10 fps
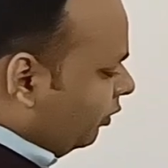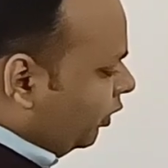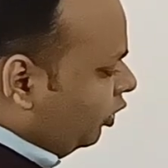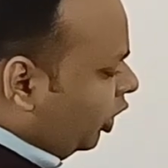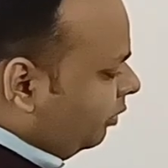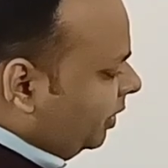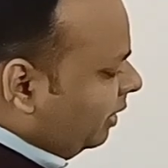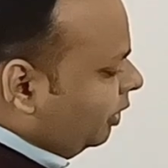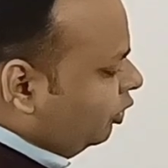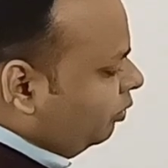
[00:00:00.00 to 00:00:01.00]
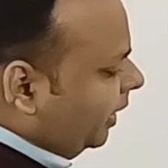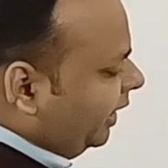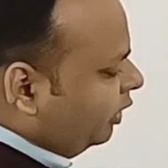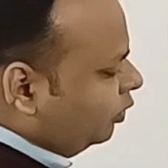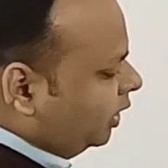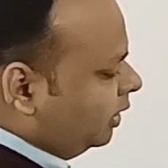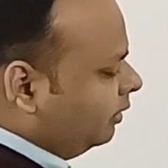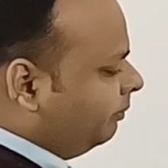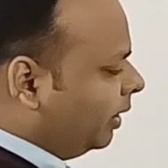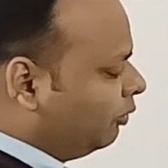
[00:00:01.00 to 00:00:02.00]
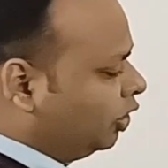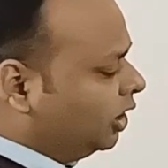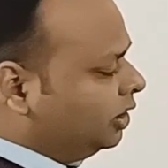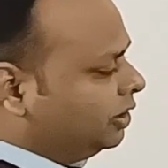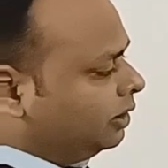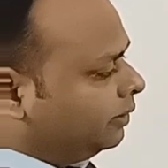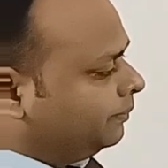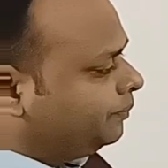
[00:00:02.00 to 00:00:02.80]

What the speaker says: would not be able to bind to the promoter region.